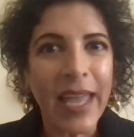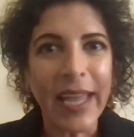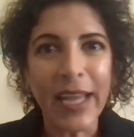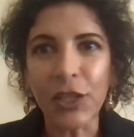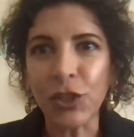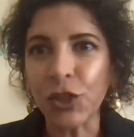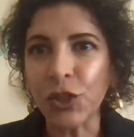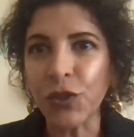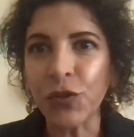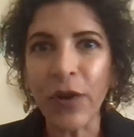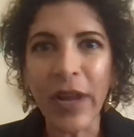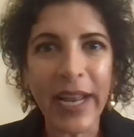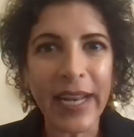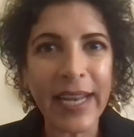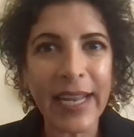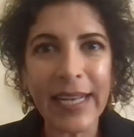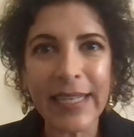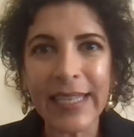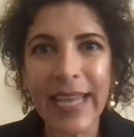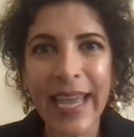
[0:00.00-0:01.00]
in
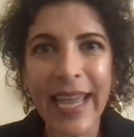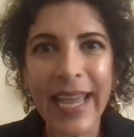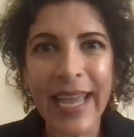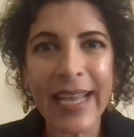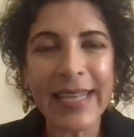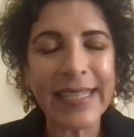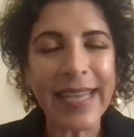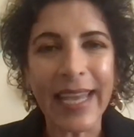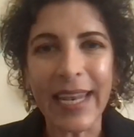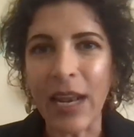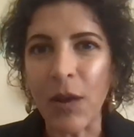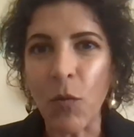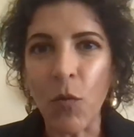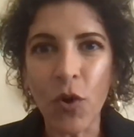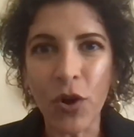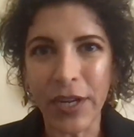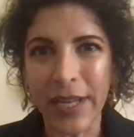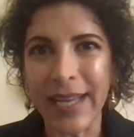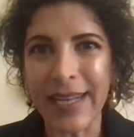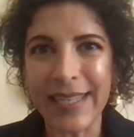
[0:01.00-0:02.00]
training days and in
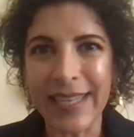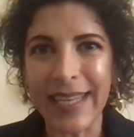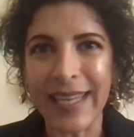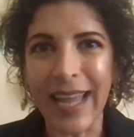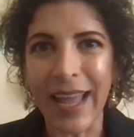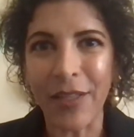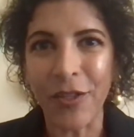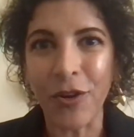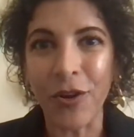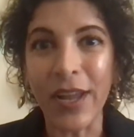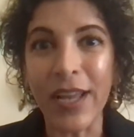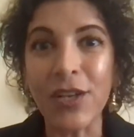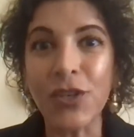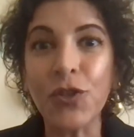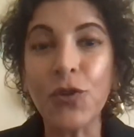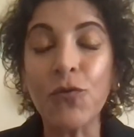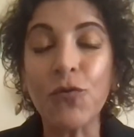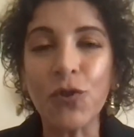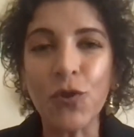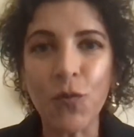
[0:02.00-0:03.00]
working together
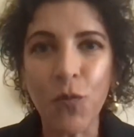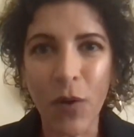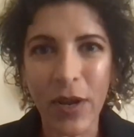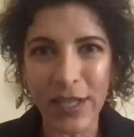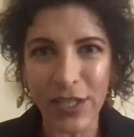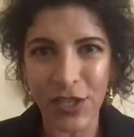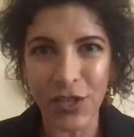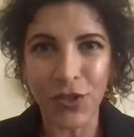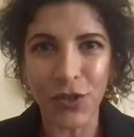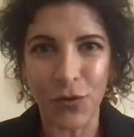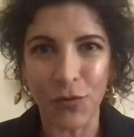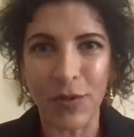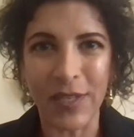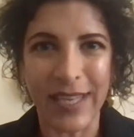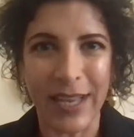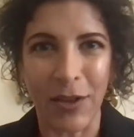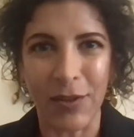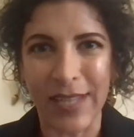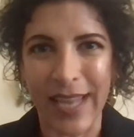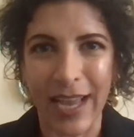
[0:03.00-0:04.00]
into 22
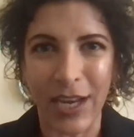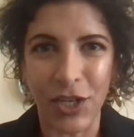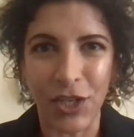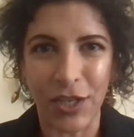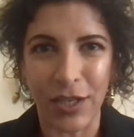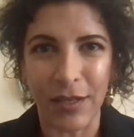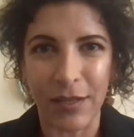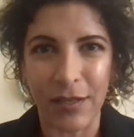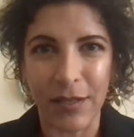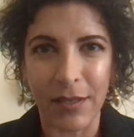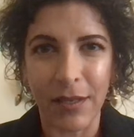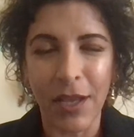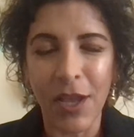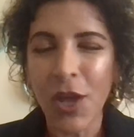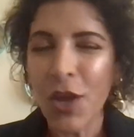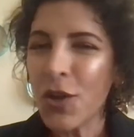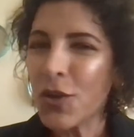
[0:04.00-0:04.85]
sales actions.